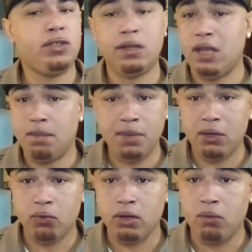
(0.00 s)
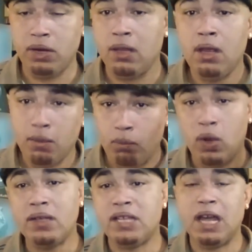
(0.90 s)
You couldn't help but agree with it
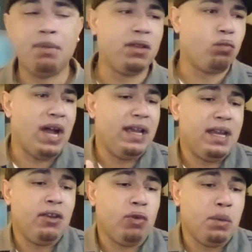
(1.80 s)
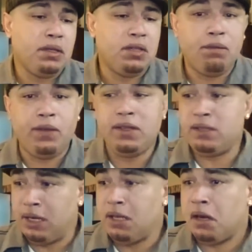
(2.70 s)
one time because why didn't they agree with the
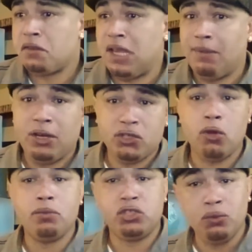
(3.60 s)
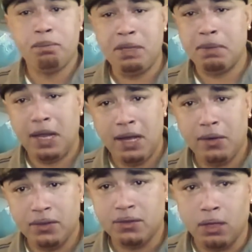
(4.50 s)
defense any other time they show them shooting people
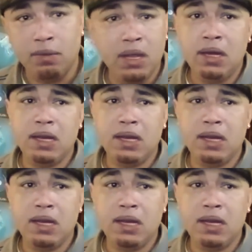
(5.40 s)
down and stuff?